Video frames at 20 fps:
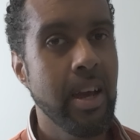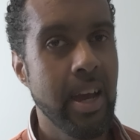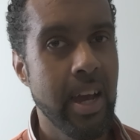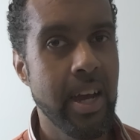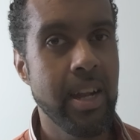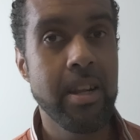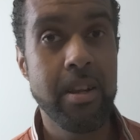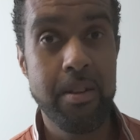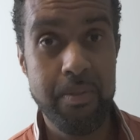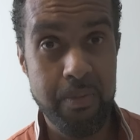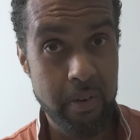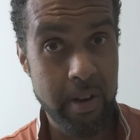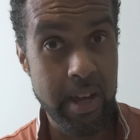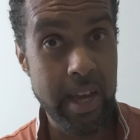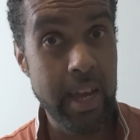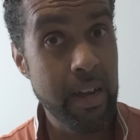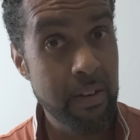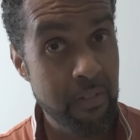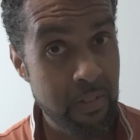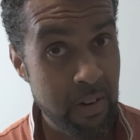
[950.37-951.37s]
And it's for
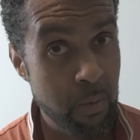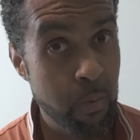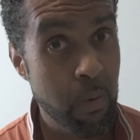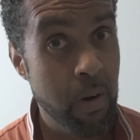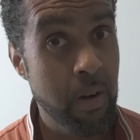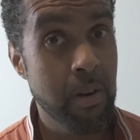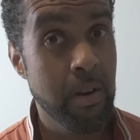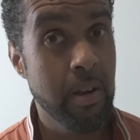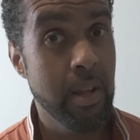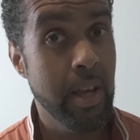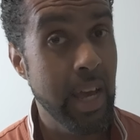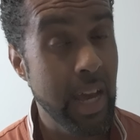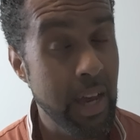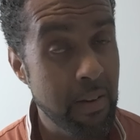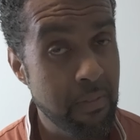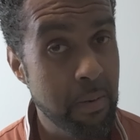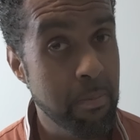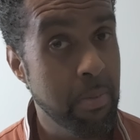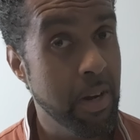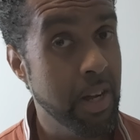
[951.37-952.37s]
everyone,
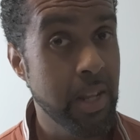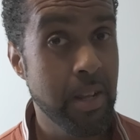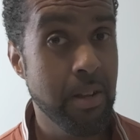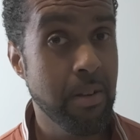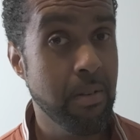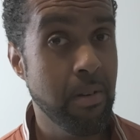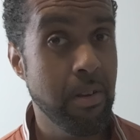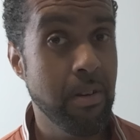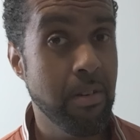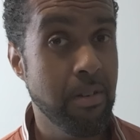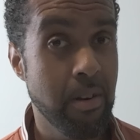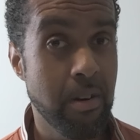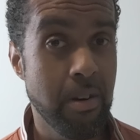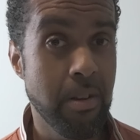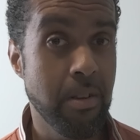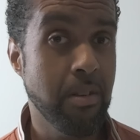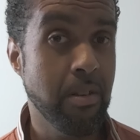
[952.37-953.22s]
everybody to enjoy.